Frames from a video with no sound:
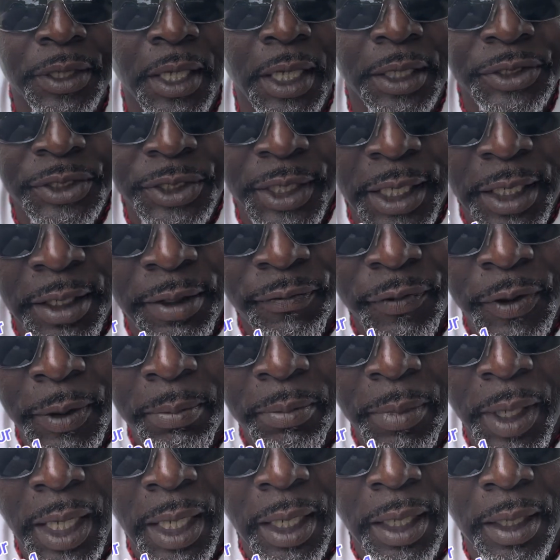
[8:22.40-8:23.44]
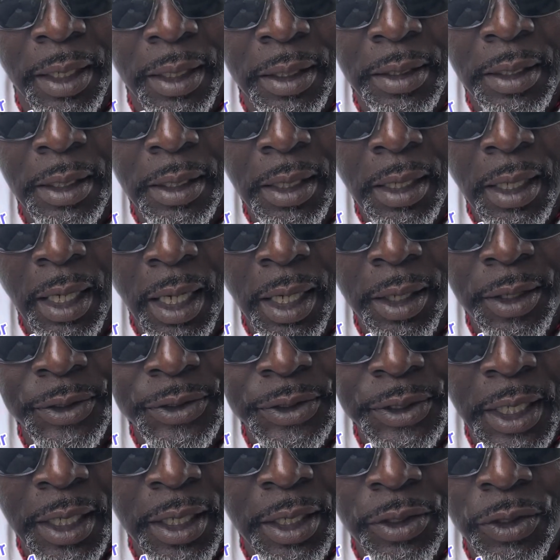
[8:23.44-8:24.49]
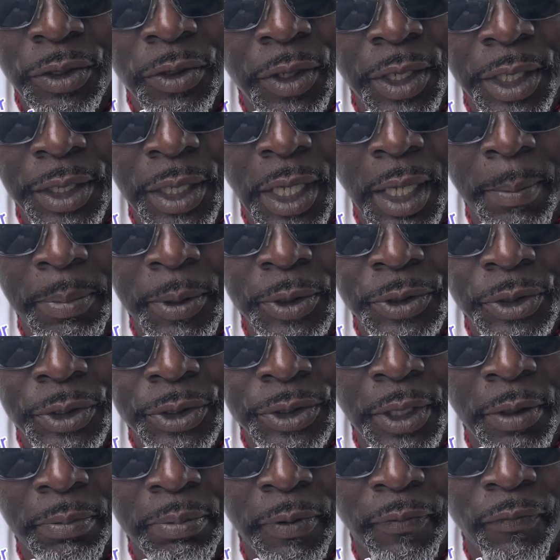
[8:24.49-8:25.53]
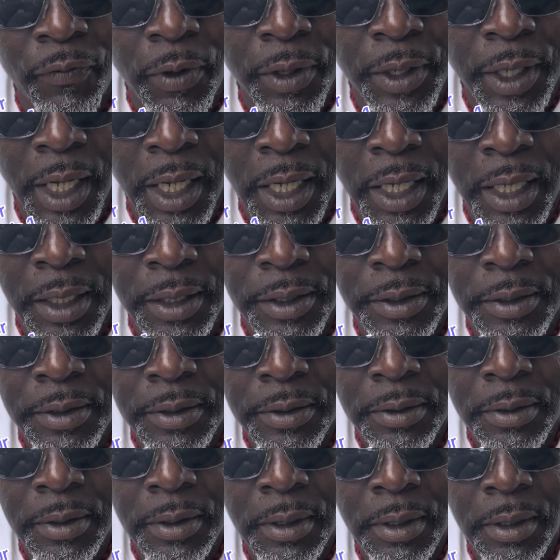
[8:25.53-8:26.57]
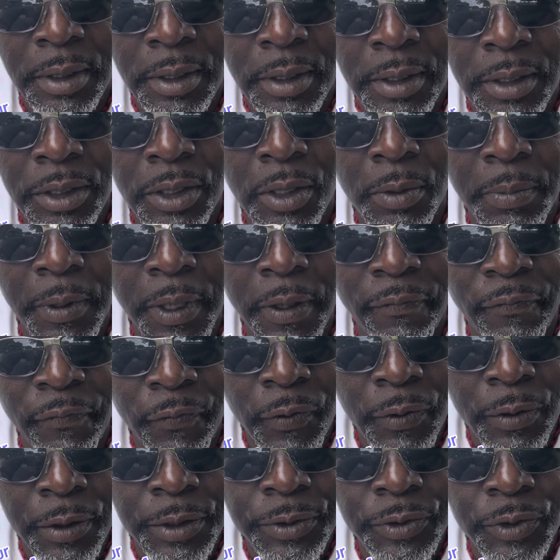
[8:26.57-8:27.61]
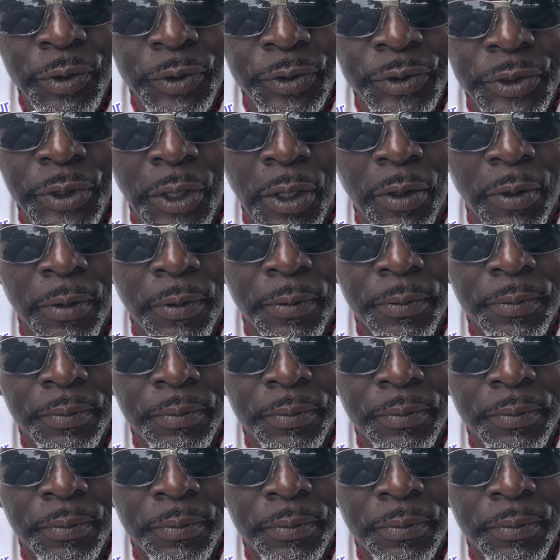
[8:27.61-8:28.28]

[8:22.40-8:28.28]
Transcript: that chain of command. Understand that you cannot put yourself before God. You'll be a fool to do so.